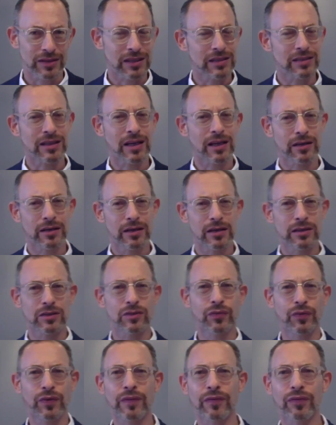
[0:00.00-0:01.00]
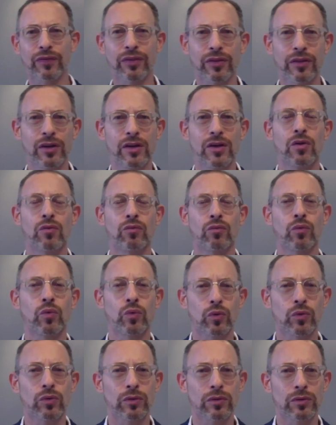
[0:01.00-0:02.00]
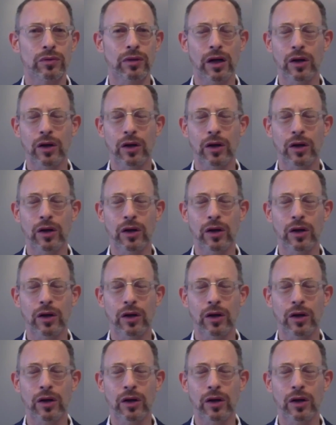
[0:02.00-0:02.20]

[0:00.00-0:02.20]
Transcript: He said in his 5th rule